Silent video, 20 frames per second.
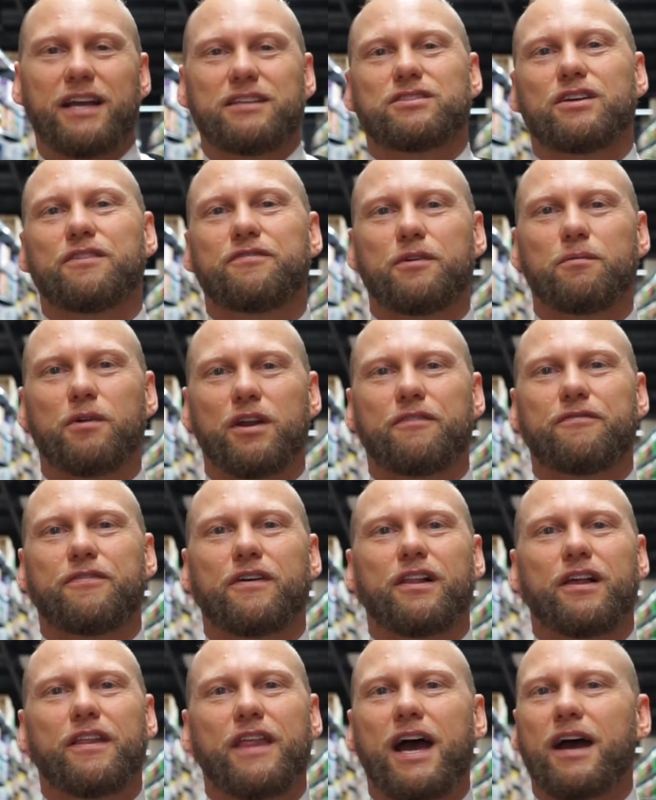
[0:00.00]
So if you want to
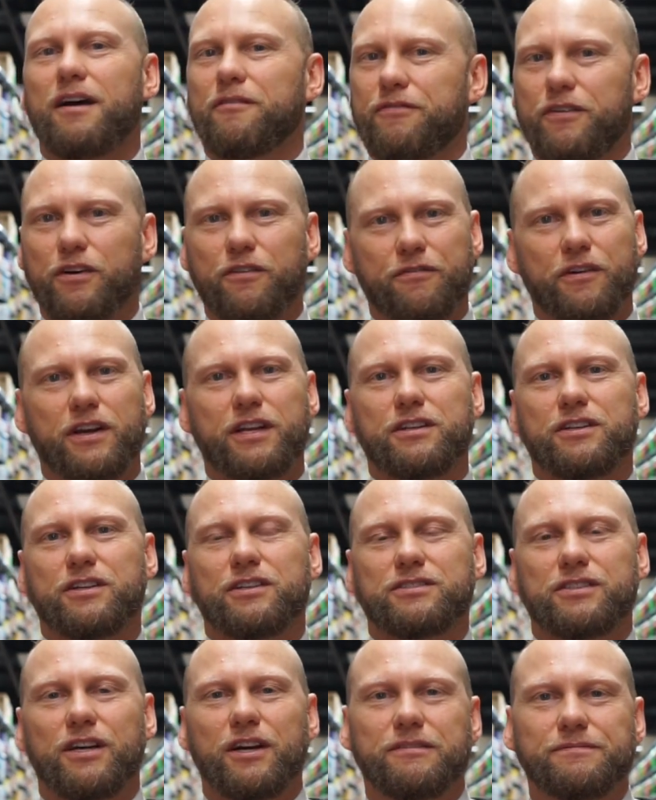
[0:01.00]
follow that, feel free to do
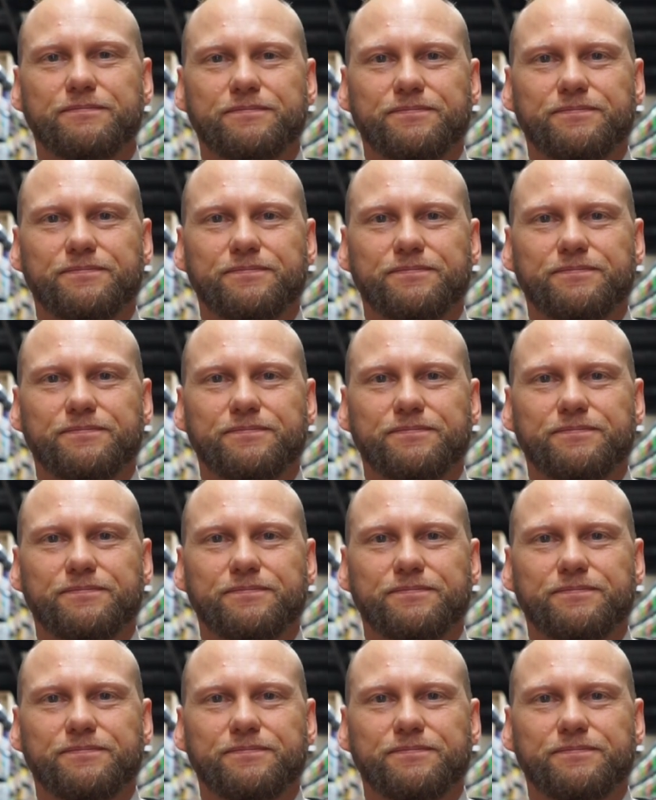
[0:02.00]
so.